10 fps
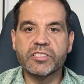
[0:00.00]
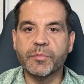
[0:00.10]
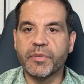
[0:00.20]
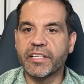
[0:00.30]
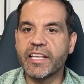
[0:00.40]
some
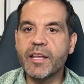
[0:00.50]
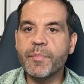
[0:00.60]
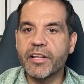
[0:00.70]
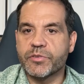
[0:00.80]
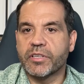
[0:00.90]
of the key
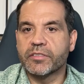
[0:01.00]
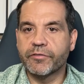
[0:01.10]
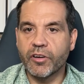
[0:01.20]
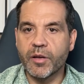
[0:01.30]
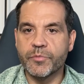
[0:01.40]
metrics
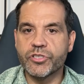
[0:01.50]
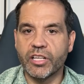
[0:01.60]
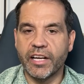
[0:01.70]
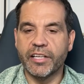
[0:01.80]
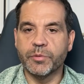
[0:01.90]
from
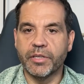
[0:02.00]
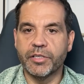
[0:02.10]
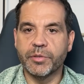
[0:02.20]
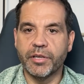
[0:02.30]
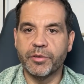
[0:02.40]
July
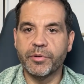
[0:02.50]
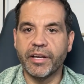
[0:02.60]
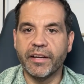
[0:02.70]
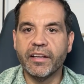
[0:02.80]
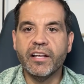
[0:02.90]

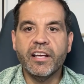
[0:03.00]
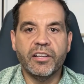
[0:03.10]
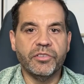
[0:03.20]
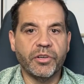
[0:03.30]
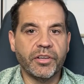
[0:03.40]
2023.
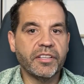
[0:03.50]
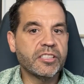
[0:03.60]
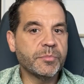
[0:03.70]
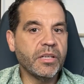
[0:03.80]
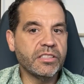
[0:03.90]
During
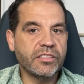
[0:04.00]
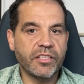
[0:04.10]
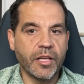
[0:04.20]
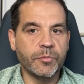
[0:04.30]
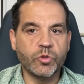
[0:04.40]
this month,
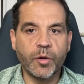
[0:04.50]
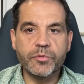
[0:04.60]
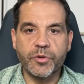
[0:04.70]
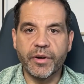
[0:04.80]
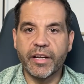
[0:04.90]
the
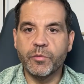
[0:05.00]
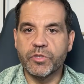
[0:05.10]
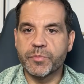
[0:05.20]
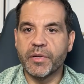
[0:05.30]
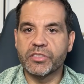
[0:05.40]
absorption rate,
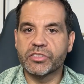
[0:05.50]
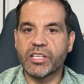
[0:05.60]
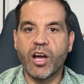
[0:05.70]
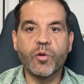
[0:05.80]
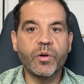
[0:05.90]
which measures
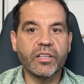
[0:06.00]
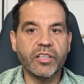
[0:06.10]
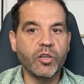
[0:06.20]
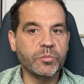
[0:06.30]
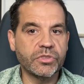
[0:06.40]
how quickly
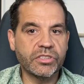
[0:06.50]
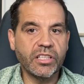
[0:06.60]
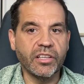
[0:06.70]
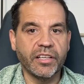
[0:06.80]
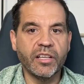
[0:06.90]
homes are
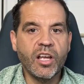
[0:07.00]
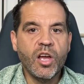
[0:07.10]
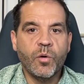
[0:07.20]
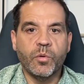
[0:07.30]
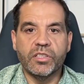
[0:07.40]
selling,
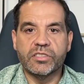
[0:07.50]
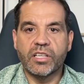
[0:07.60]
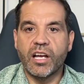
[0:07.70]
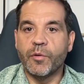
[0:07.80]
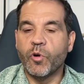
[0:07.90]
was
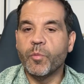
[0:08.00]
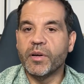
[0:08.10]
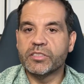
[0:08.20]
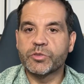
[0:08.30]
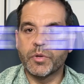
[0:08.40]
a
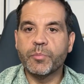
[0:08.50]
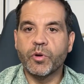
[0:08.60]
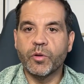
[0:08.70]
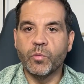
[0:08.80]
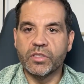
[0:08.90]
robust
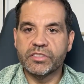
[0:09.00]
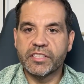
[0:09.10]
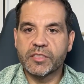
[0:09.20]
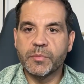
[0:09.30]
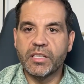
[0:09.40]

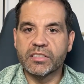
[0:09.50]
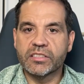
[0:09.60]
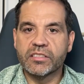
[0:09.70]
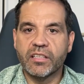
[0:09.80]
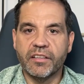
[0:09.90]
3.16
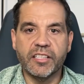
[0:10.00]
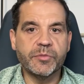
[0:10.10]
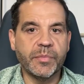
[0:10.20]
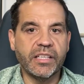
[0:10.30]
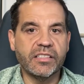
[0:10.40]
months. This
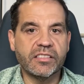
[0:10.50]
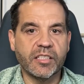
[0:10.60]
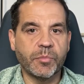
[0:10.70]
means that the